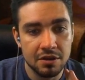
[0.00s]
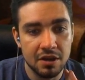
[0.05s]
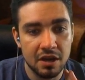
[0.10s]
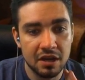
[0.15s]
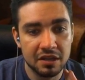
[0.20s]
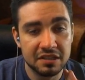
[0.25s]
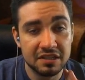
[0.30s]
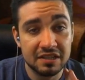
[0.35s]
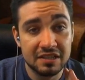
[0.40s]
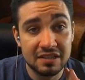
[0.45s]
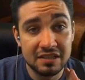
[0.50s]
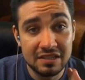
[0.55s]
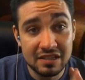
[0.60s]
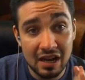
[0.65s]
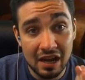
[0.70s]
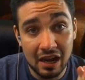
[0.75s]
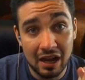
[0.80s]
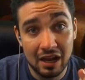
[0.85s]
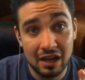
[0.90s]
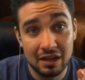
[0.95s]
it's
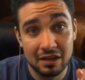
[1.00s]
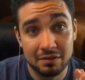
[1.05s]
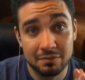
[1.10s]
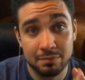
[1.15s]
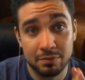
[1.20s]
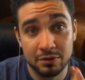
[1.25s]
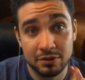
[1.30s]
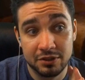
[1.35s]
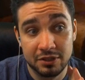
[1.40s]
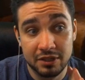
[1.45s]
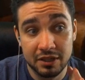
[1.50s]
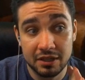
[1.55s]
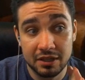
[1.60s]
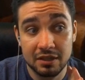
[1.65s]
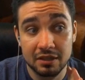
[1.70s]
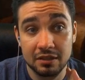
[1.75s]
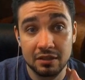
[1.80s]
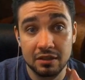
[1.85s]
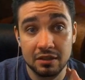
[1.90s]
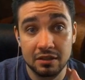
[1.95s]
not
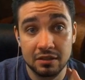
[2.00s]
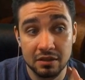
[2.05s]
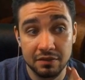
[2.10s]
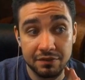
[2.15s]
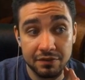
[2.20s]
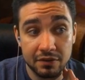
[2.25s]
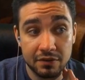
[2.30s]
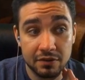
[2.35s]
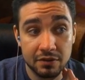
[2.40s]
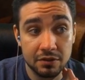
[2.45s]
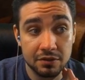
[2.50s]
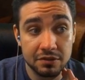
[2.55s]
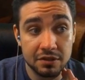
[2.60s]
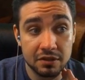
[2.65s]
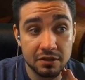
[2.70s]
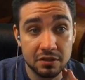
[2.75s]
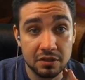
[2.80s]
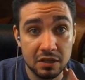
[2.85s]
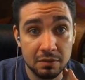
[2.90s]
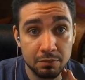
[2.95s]
particularly difficult to
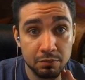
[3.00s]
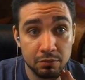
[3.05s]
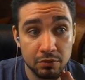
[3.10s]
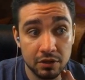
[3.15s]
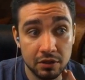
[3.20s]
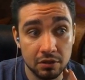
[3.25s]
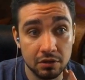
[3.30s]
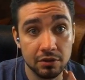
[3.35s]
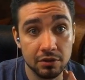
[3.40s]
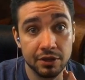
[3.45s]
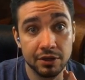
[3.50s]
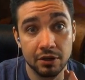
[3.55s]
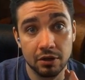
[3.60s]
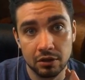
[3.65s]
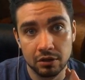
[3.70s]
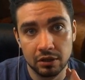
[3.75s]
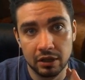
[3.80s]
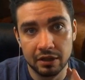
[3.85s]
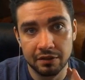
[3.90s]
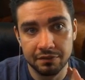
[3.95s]
keep recurring
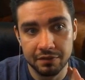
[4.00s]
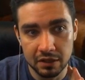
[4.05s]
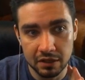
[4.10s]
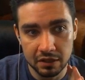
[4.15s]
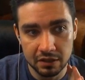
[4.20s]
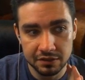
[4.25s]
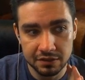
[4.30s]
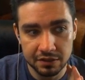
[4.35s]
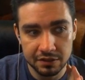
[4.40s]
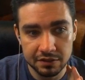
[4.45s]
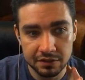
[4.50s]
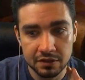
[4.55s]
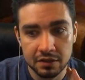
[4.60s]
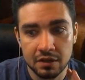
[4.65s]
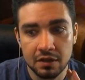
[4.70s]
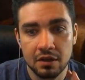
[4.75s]
Arclight Phoenixes,